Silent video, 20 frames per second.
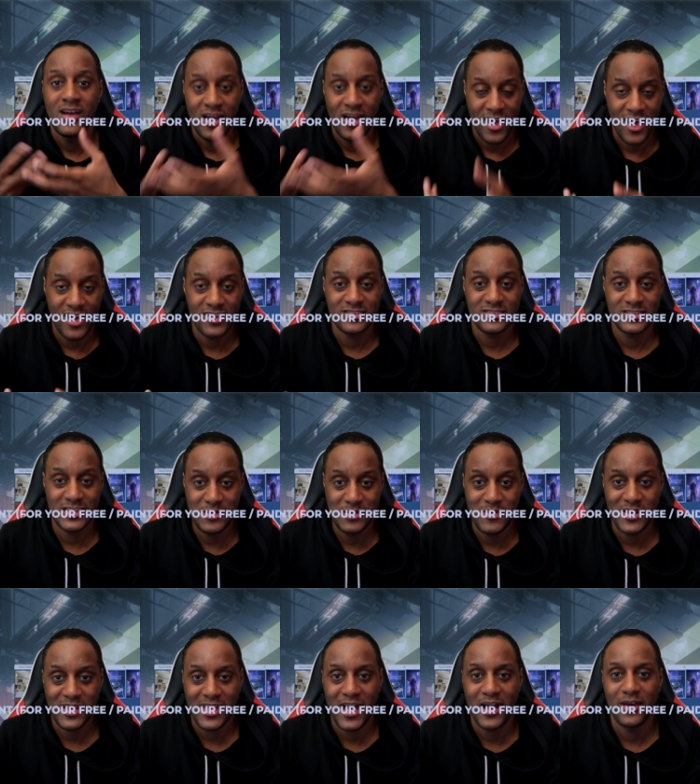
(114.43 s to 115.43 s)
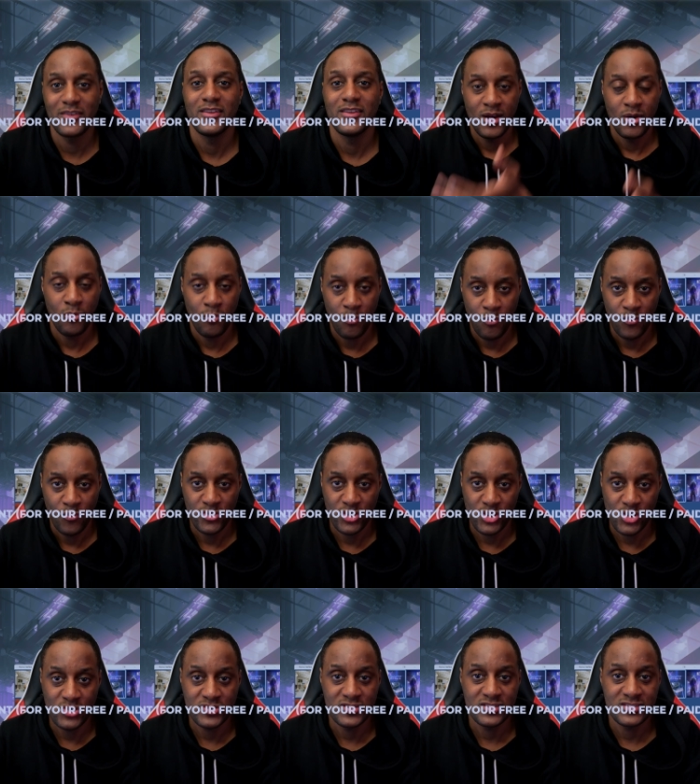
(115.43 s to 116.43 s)
a Steam account
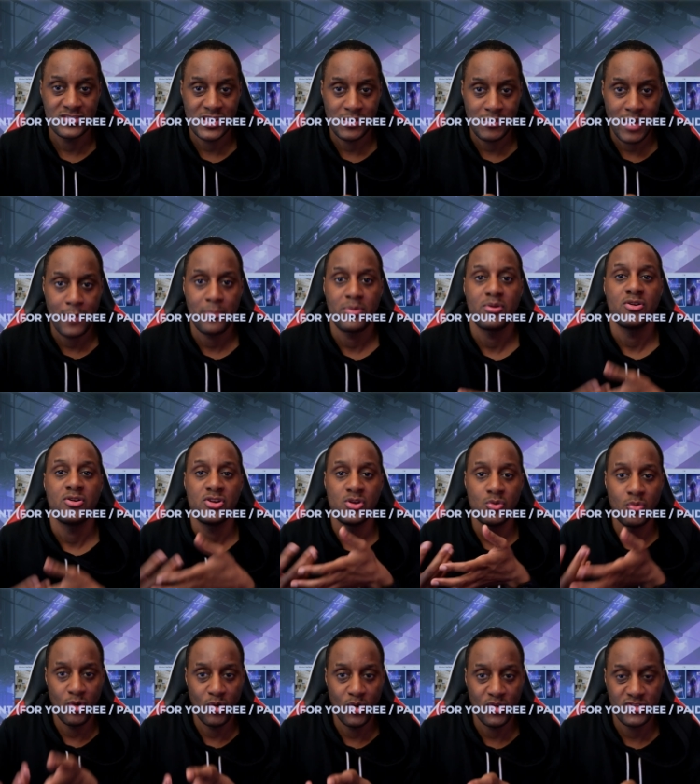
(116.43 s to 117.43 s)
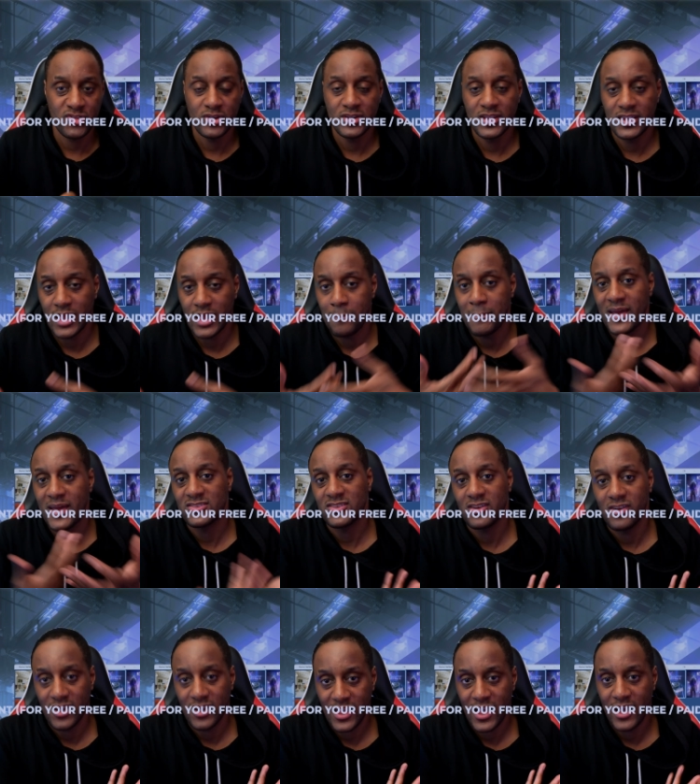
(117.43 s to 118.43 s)
to use the Steam app. You will also need a
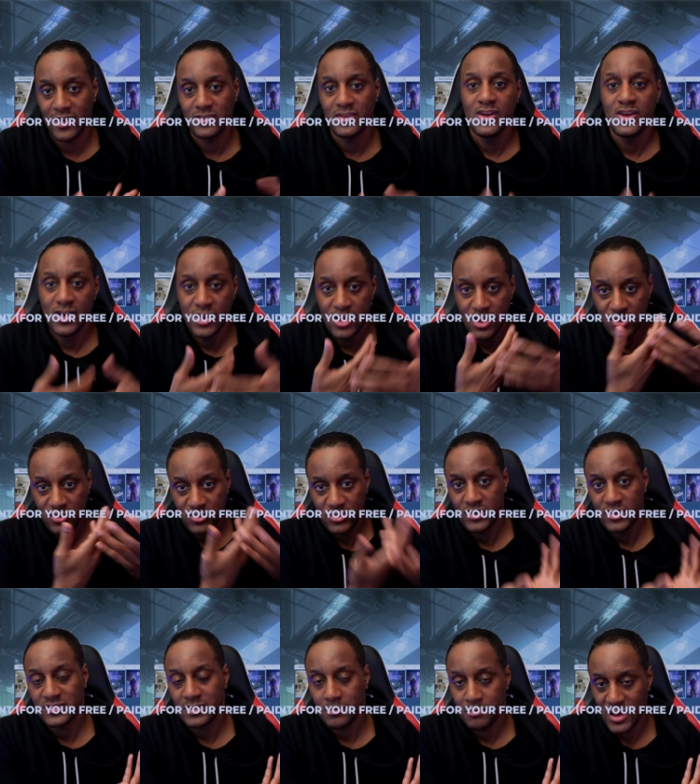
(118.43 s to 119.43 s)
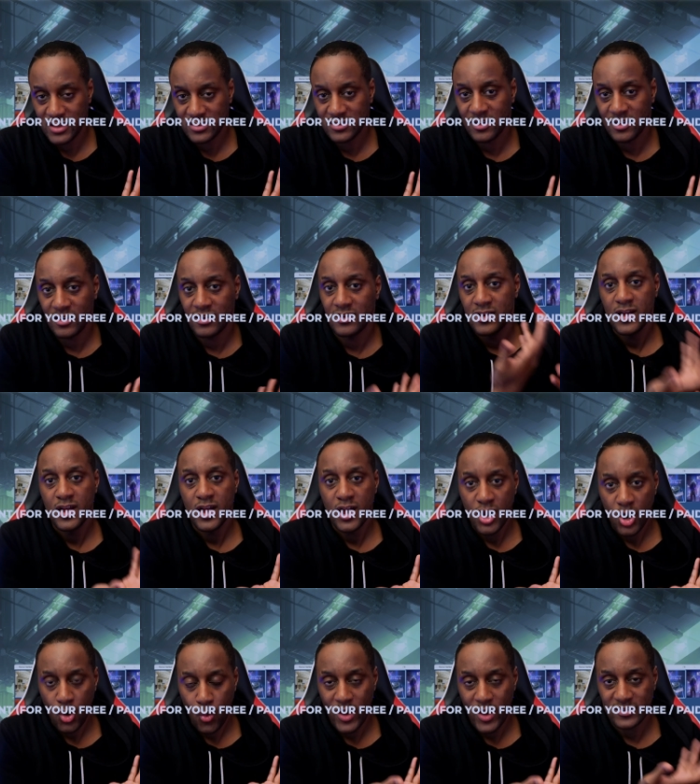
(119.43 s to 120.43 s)
Meta account to use the Meta
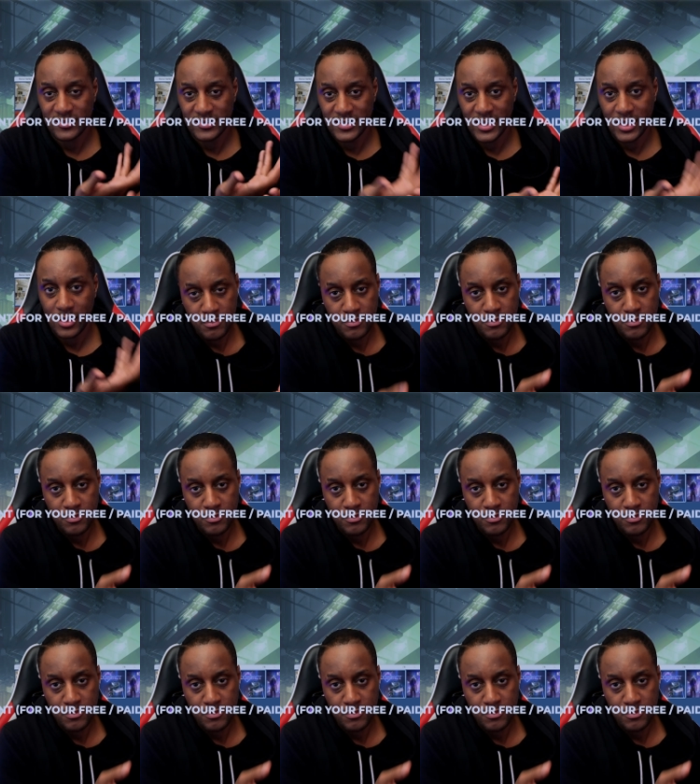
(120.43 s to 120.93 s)
Quest Link